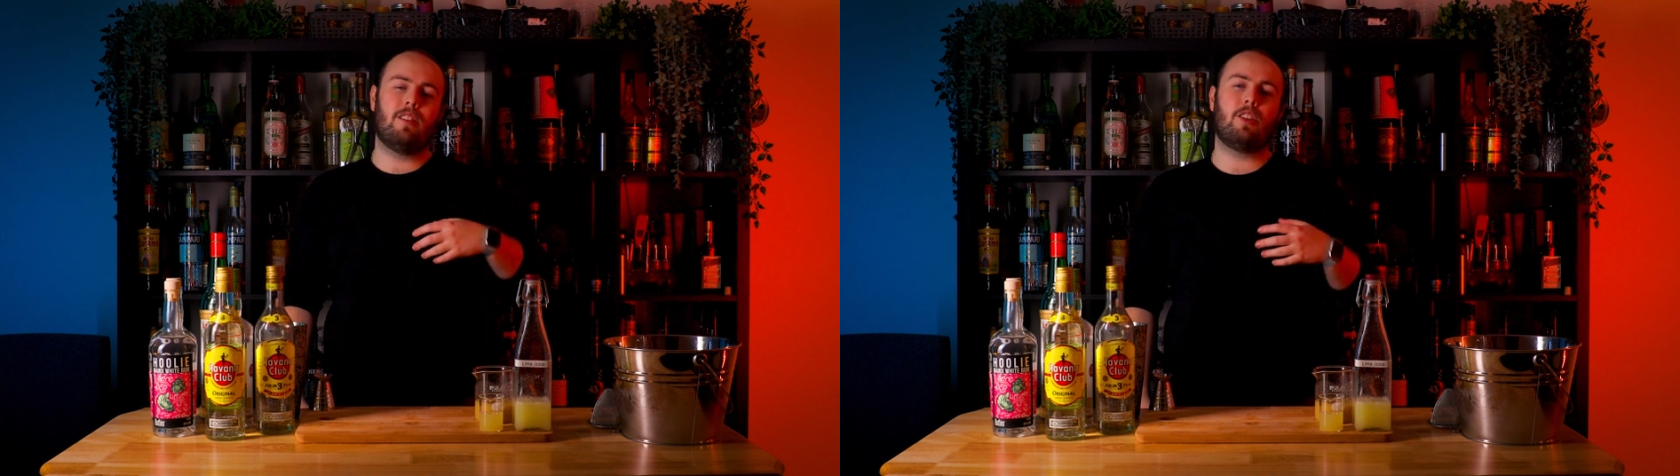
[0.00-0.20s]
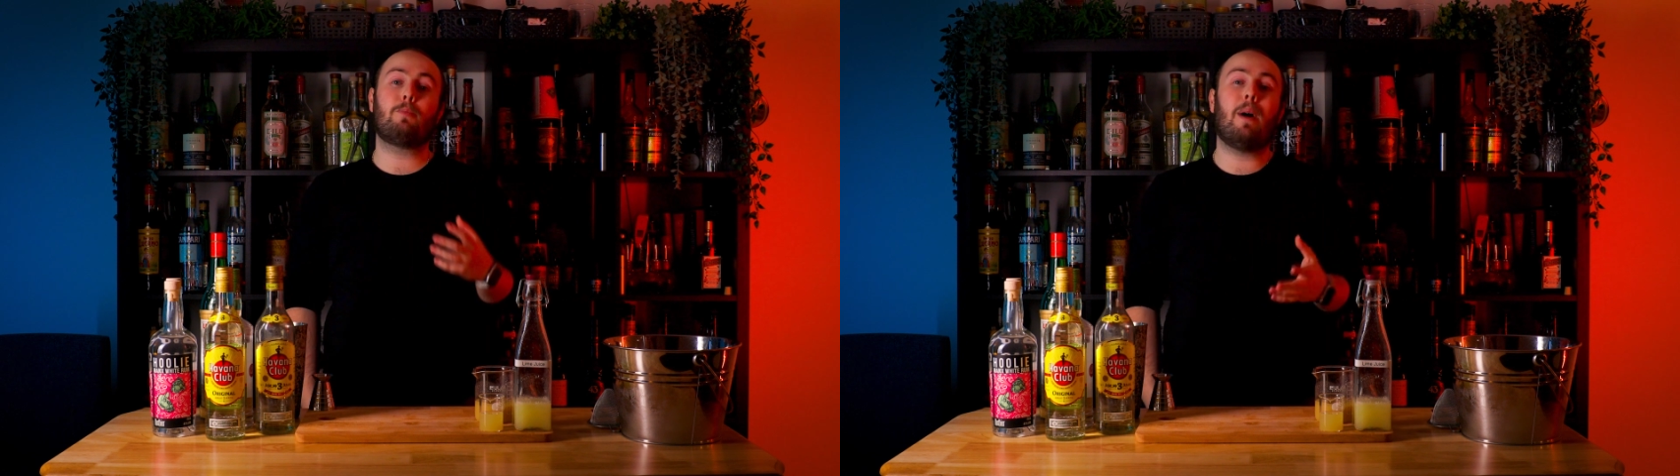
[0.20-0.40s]

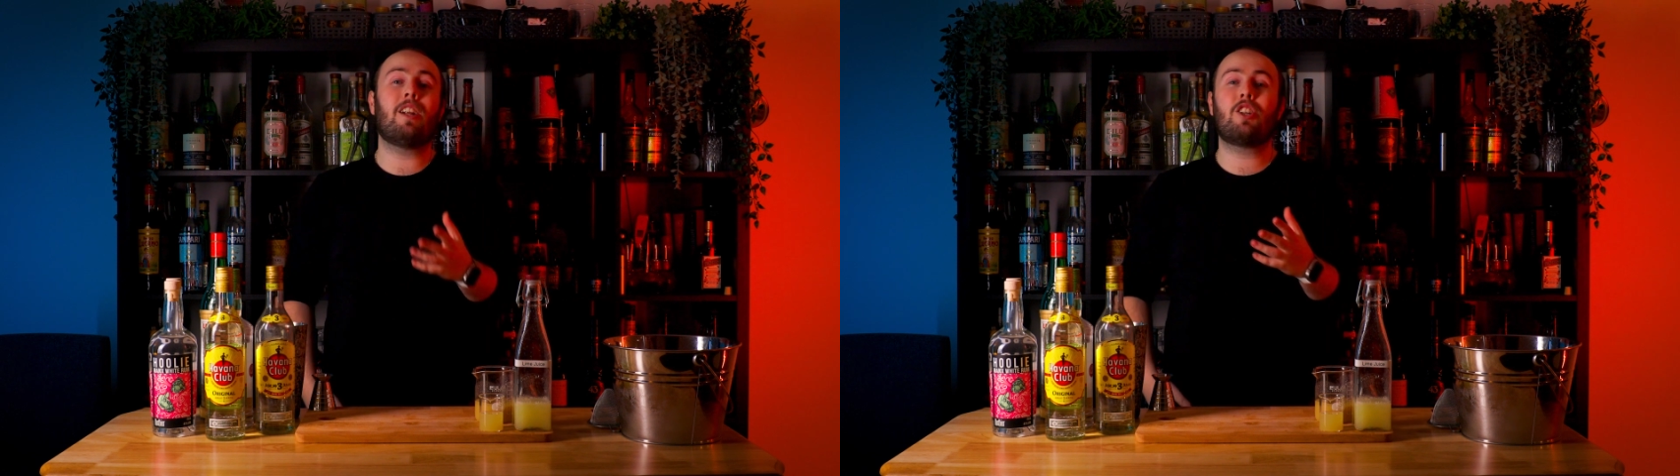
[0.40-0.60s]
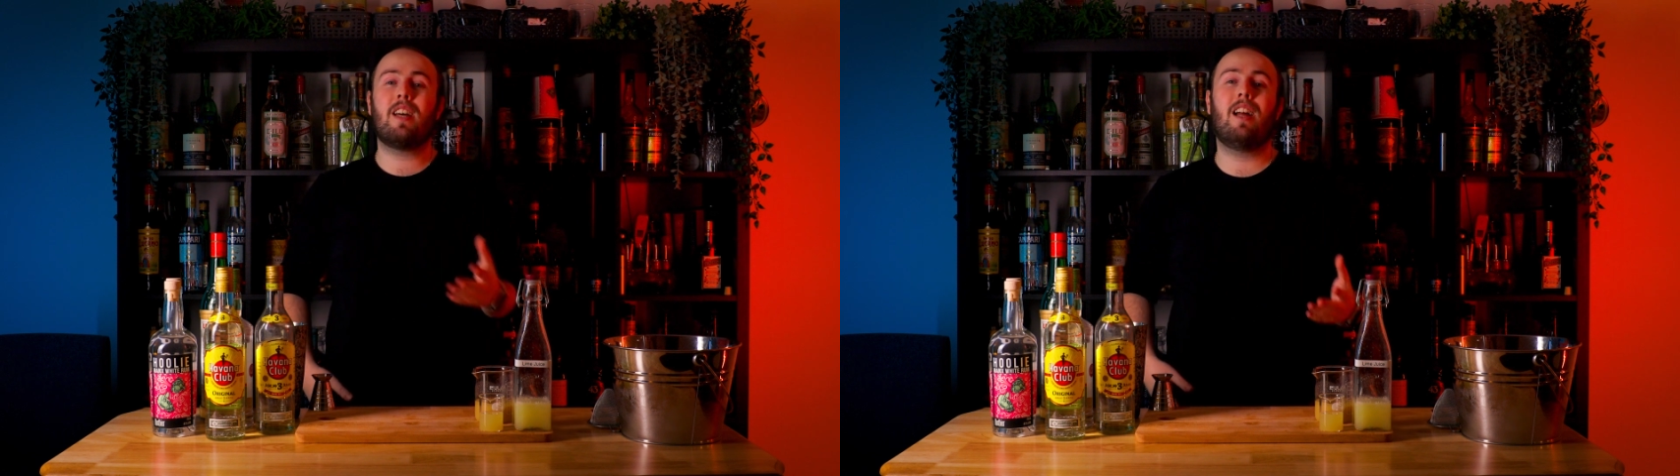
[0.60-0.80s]
The
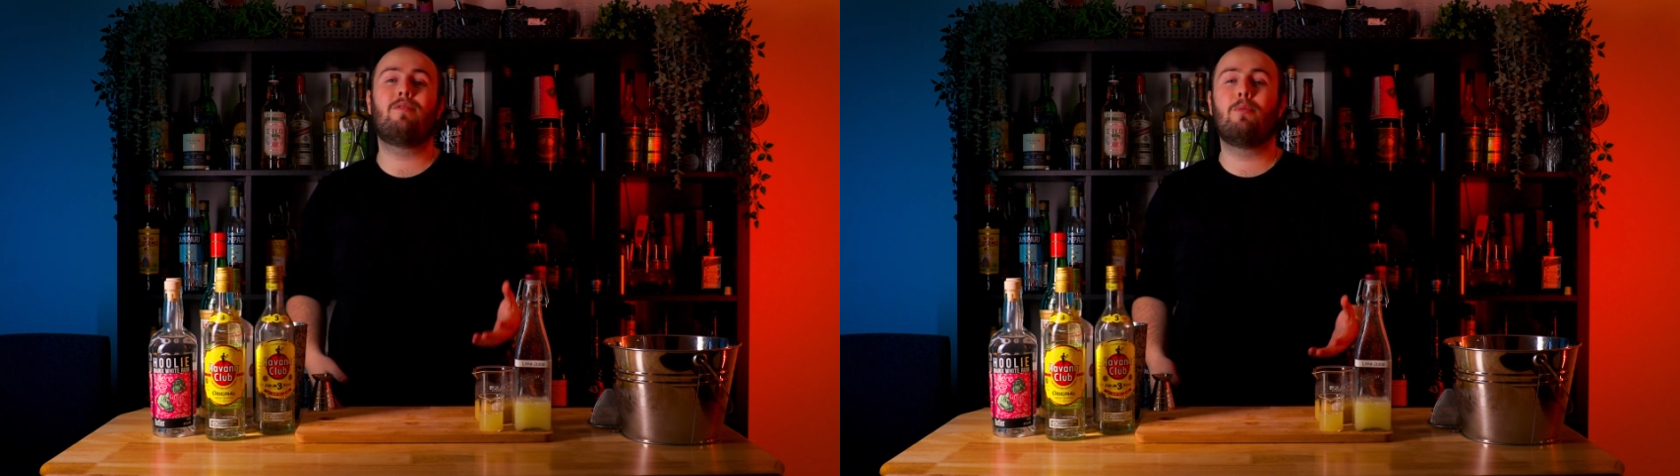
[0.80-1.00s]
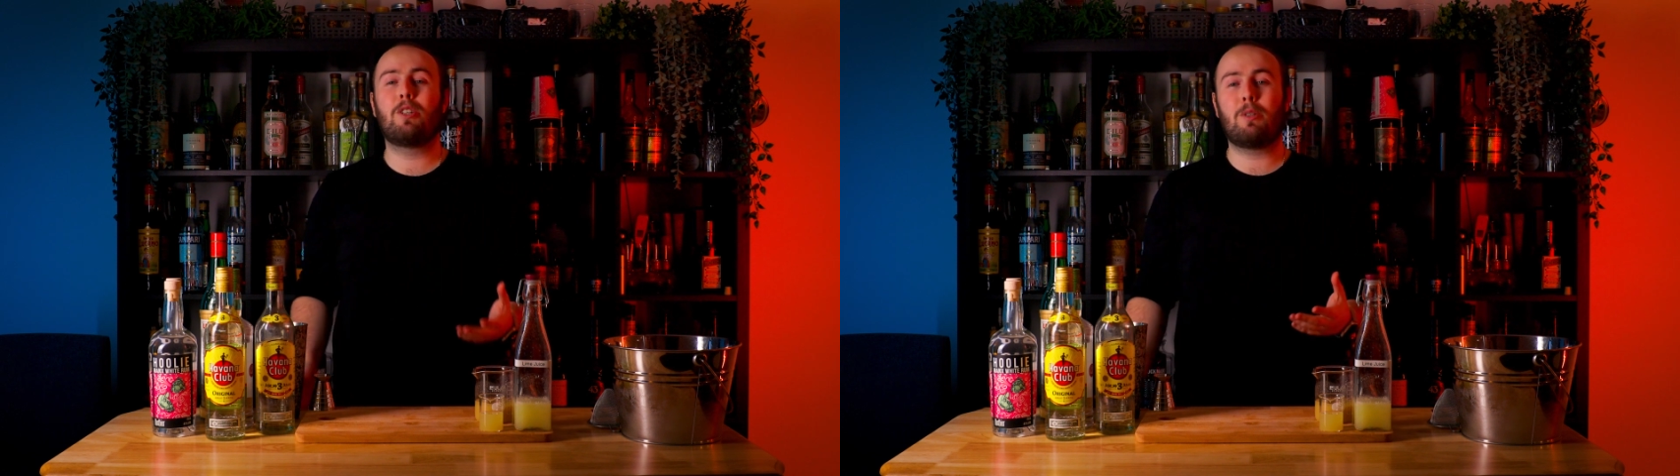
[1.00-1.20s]
Spanish style
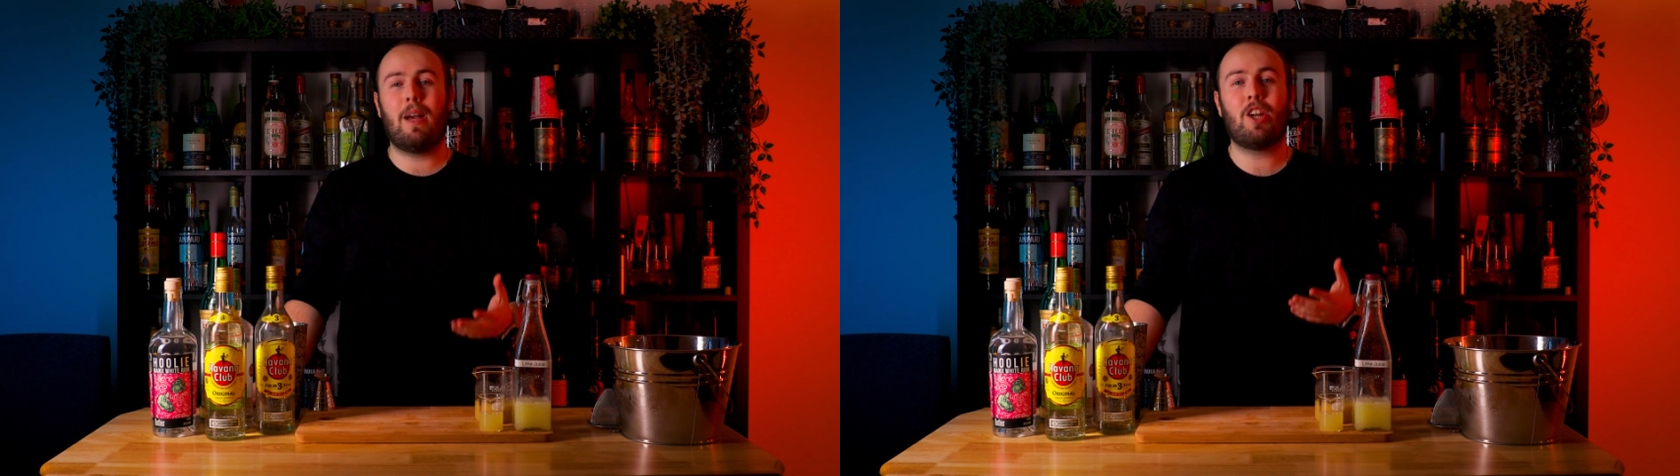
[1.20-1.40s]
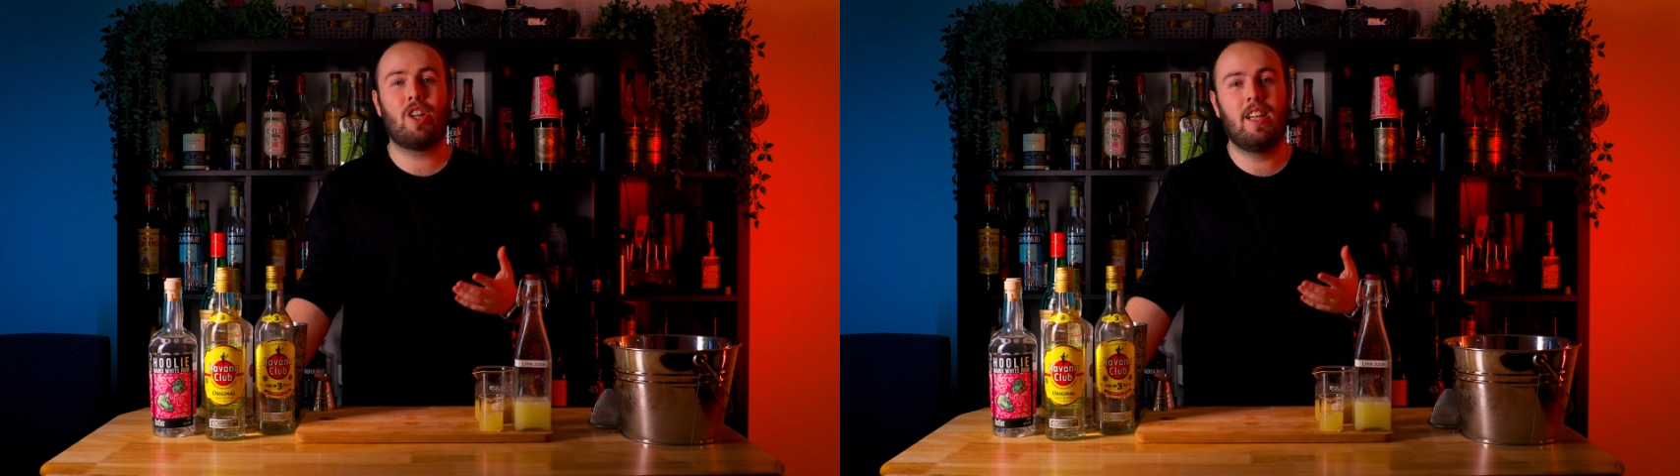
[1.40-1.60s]
of rum
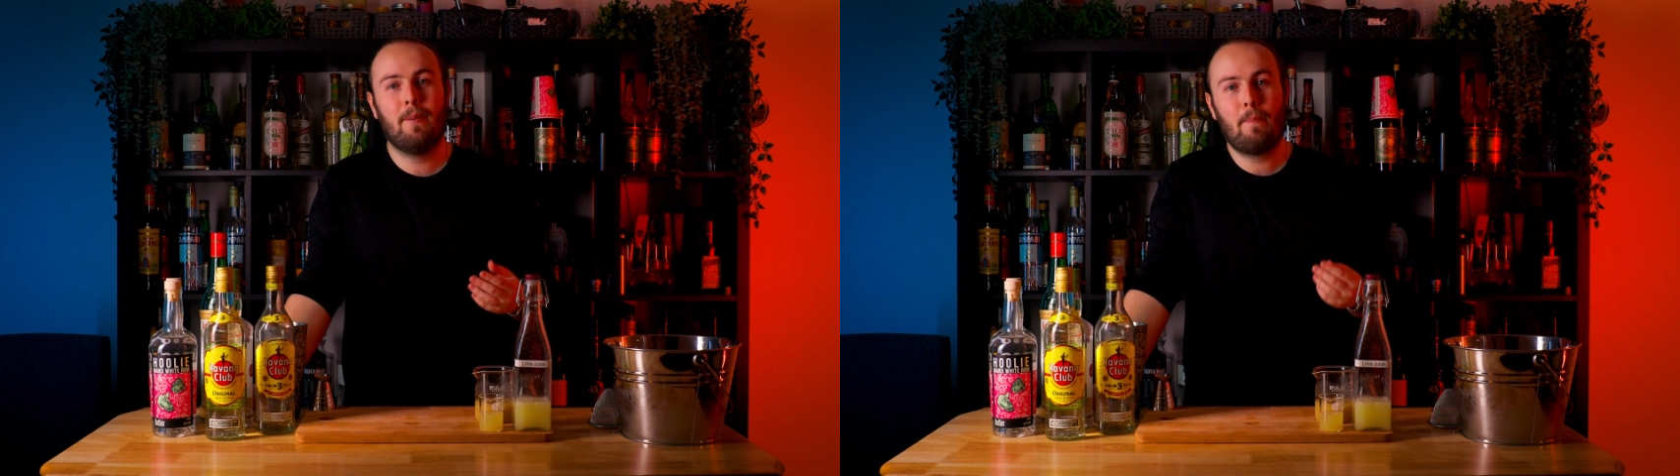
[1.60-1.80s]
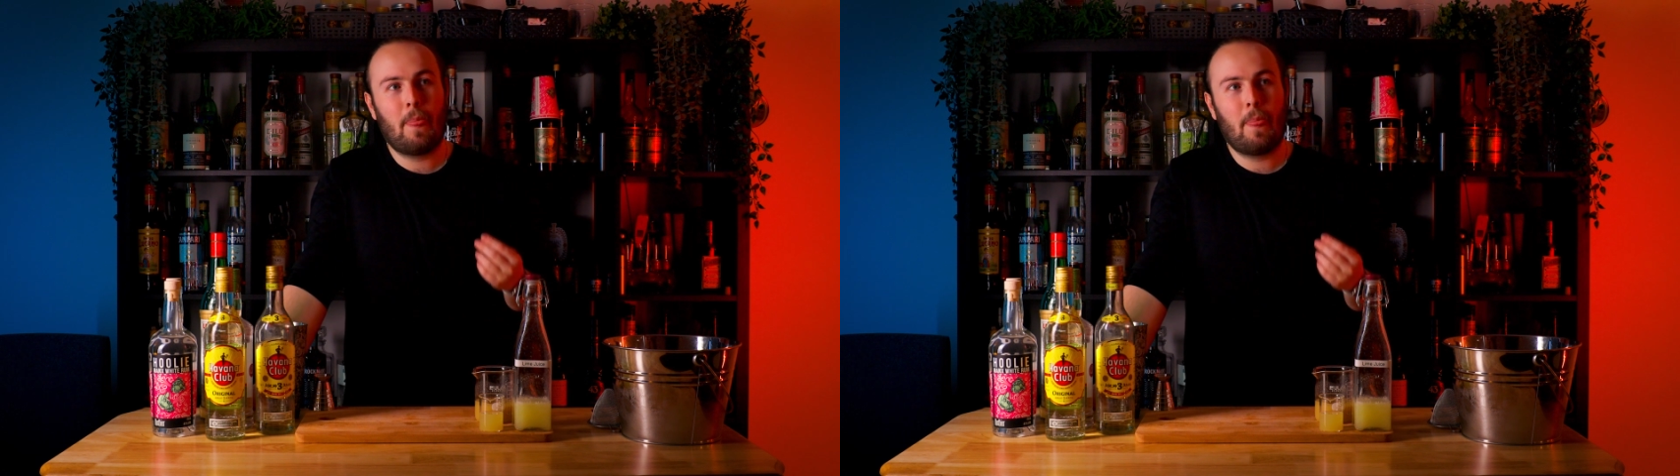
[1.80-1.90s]
especially